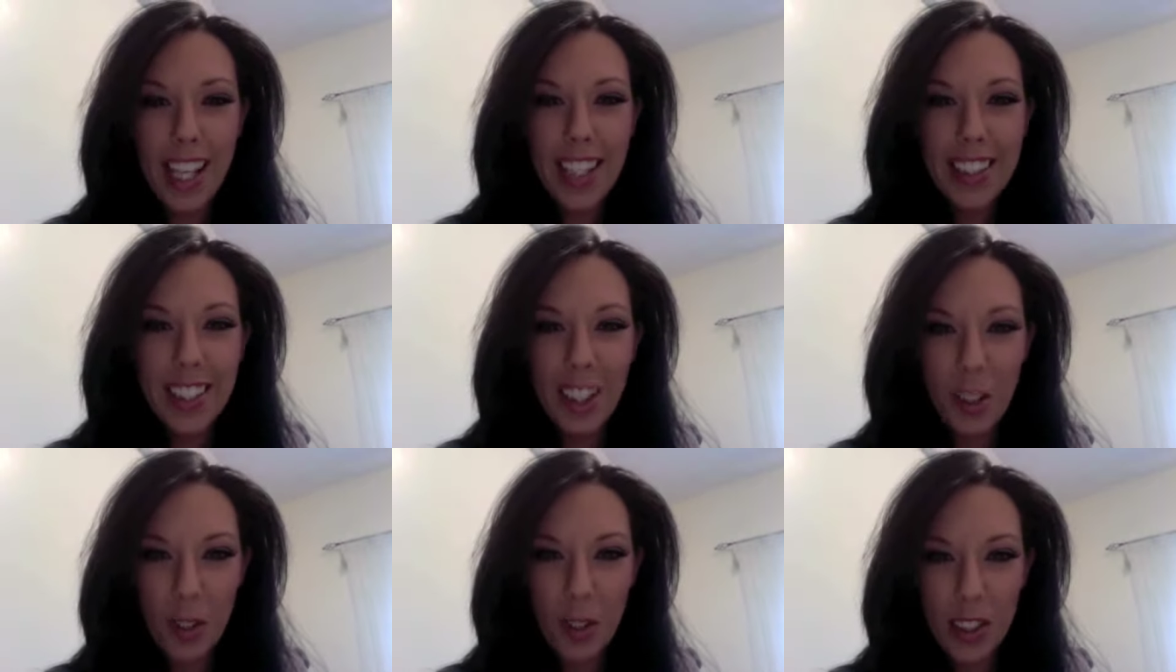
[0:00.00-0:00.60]

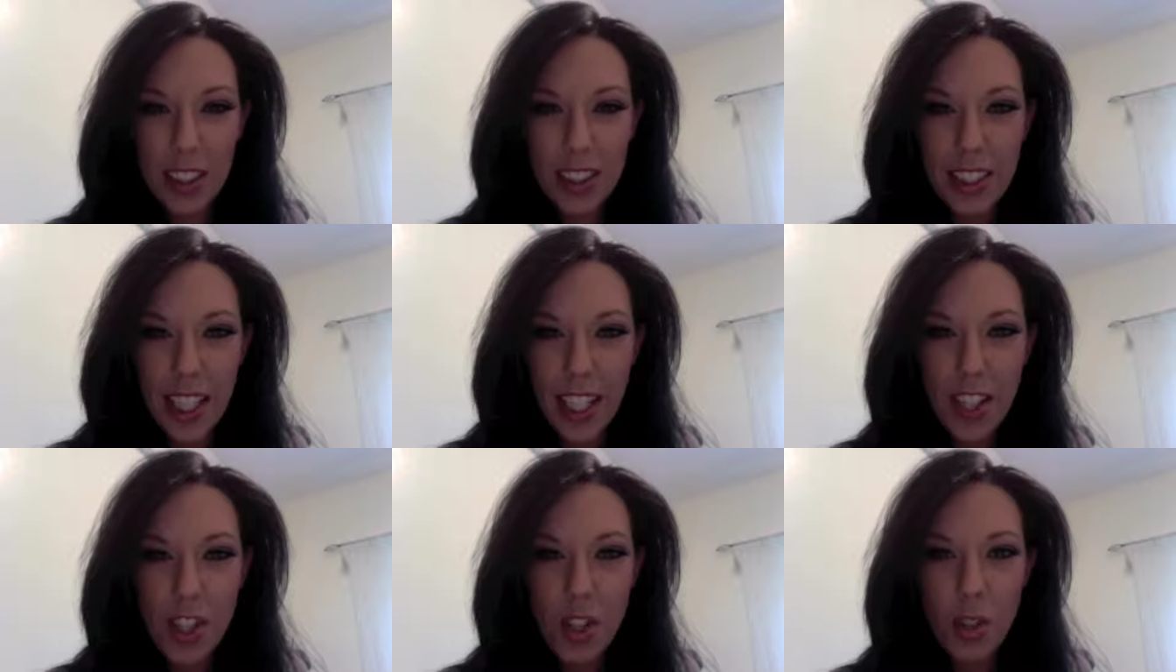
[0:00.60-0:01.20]
So
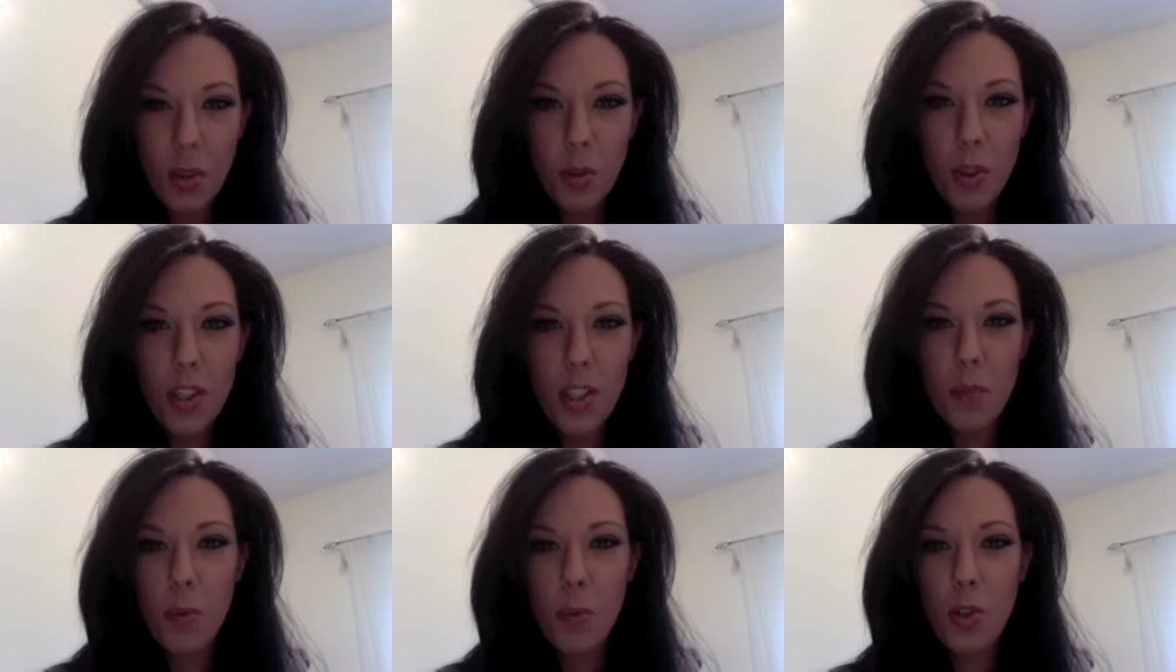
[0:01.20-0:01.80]
stay tuned,
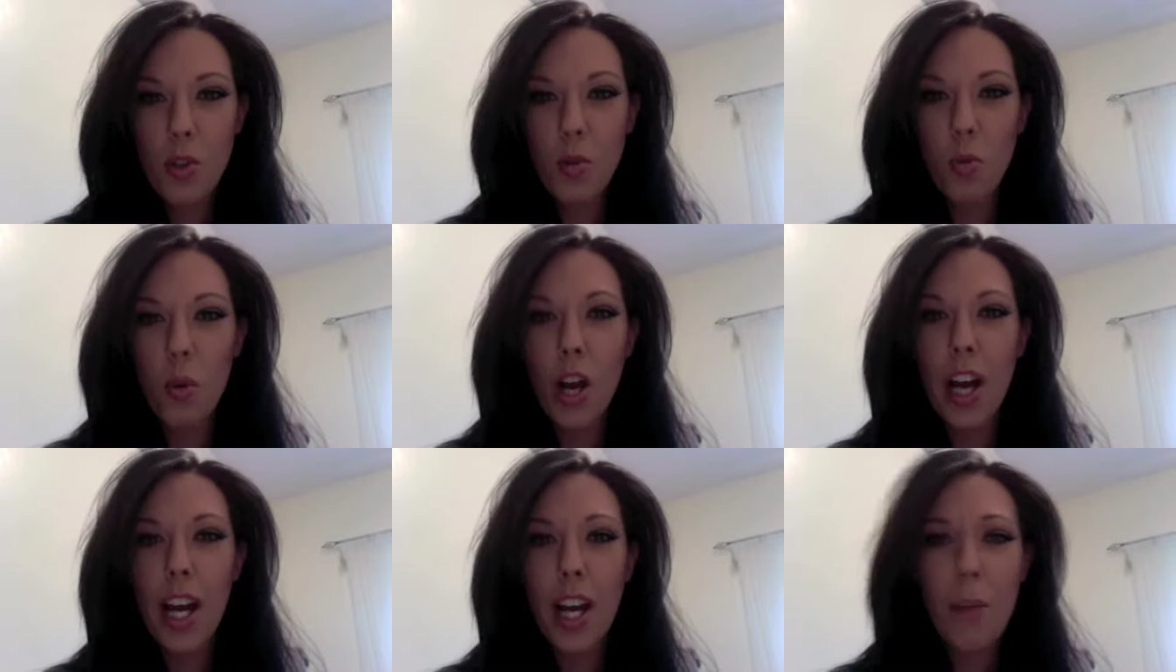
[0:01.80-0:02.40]

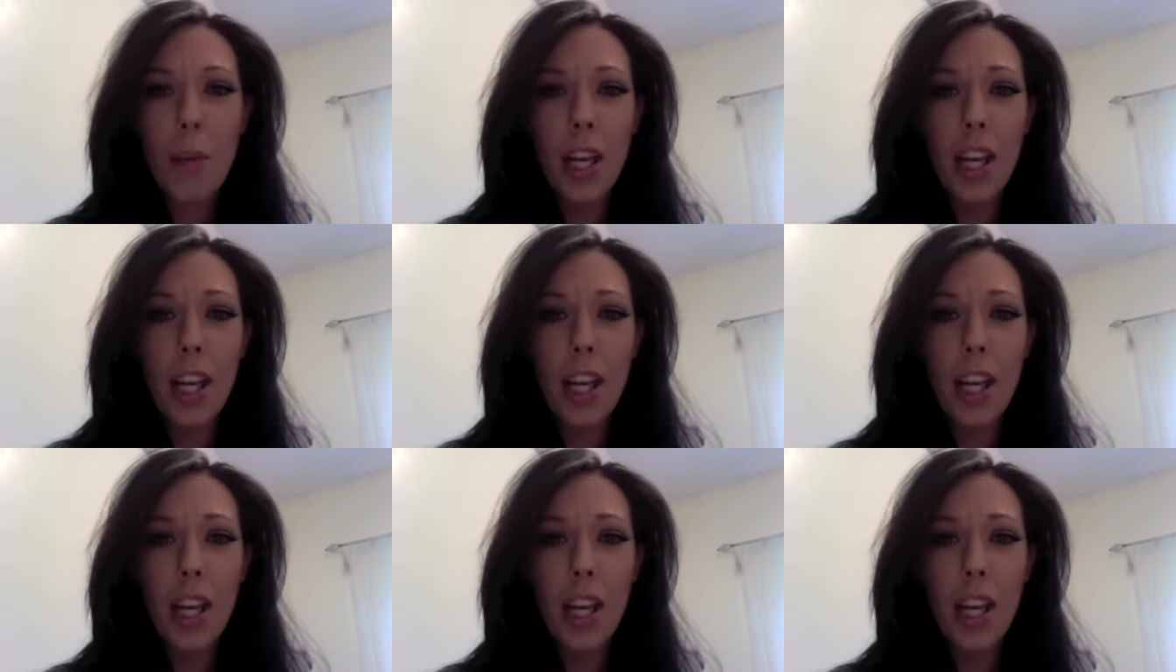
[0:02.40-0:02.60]
subscribe,